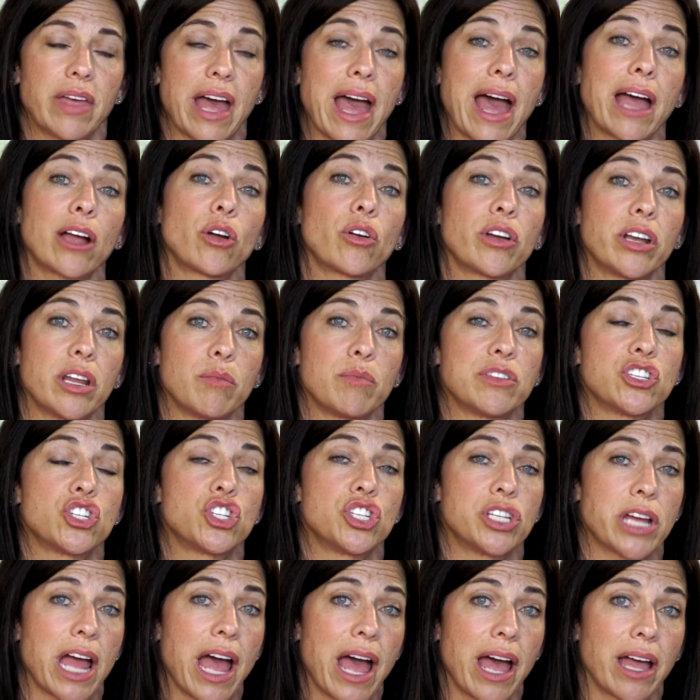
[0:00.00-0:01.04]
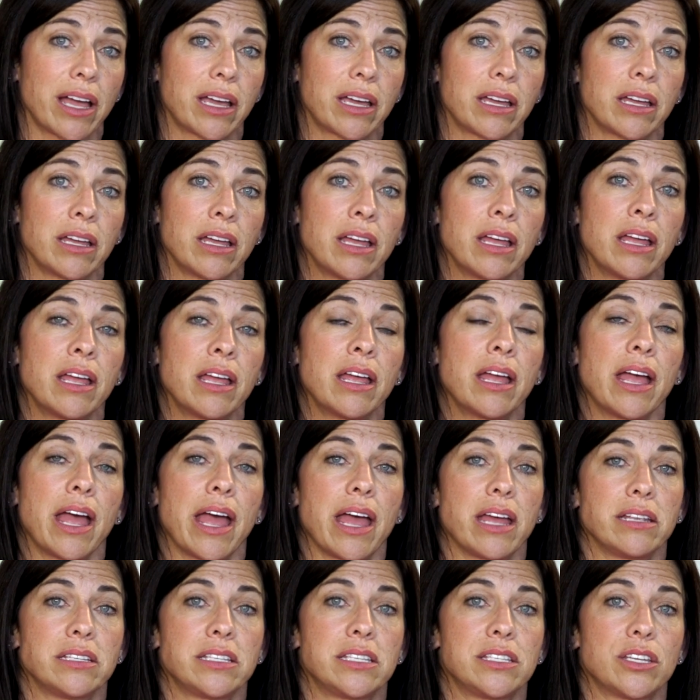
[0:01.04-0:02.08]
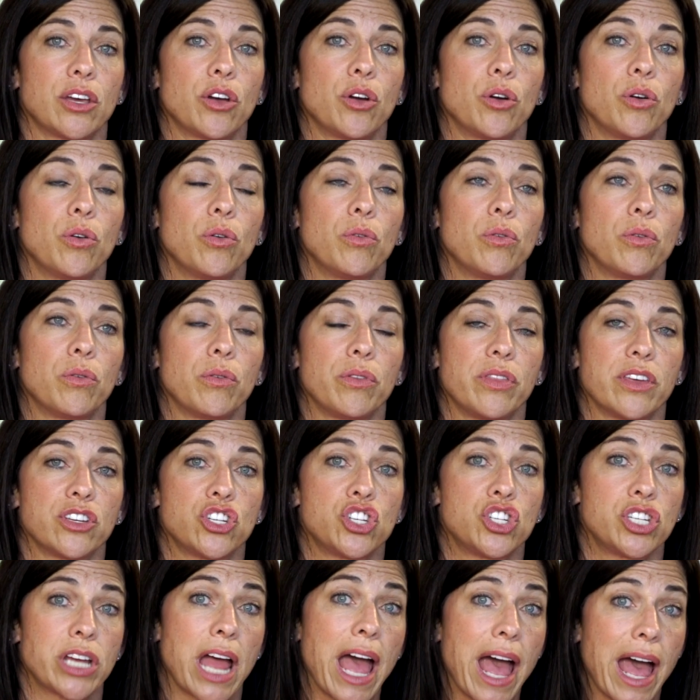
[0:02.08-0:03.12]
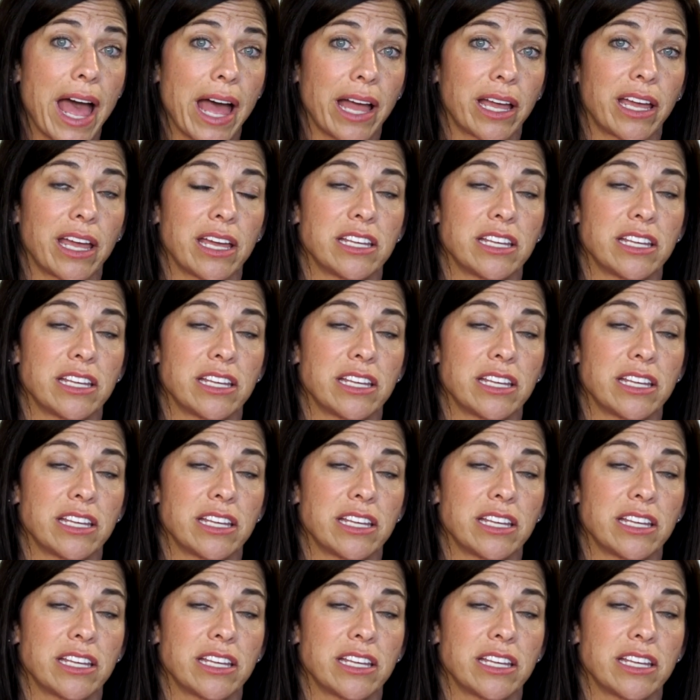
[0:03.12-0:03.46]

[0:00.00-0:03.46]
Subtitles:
The acronym is SHAC. And so the SHAC